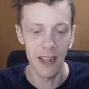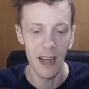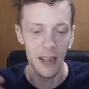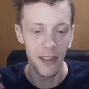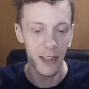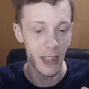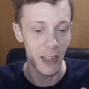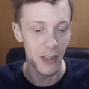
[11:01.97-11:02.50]
I
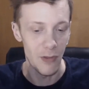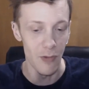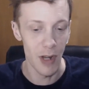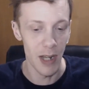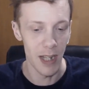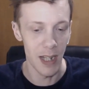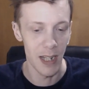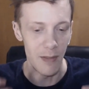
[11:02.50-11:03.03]
think it's
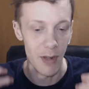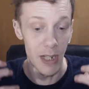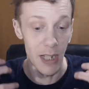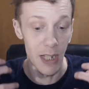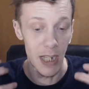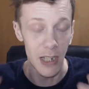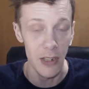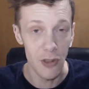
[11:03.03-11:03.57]
really, really
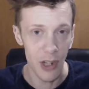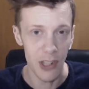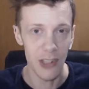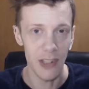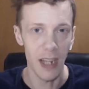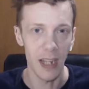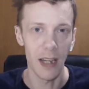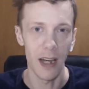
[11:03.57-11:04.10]

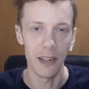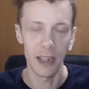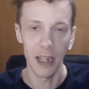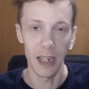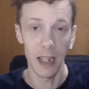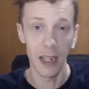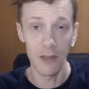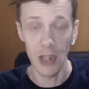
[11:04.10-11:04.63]
interesting. I think
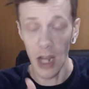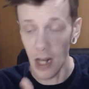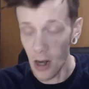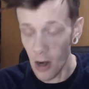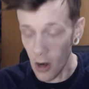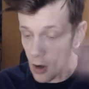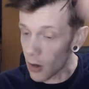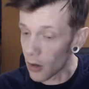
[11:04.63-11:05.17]
it gives it a
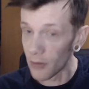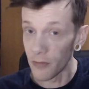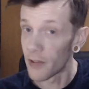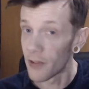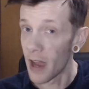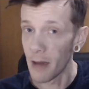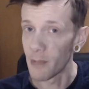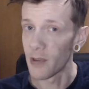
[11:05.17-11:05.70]
lot of
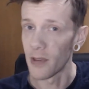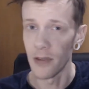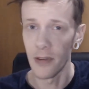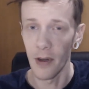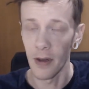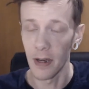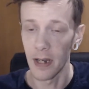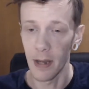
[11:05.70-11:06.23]
depth and
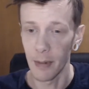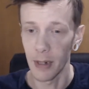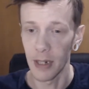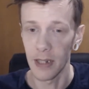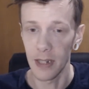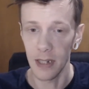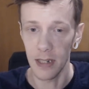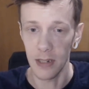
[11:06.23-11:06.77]
dynamic
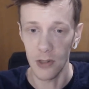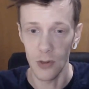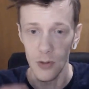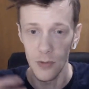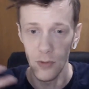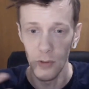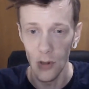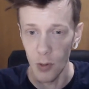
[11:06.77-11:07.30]
sort
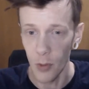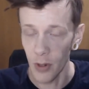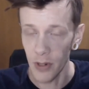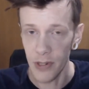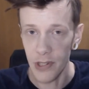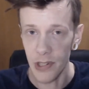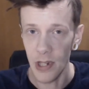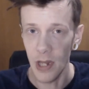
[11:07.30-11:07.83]
of
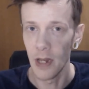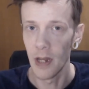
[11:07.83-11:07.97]
nuance.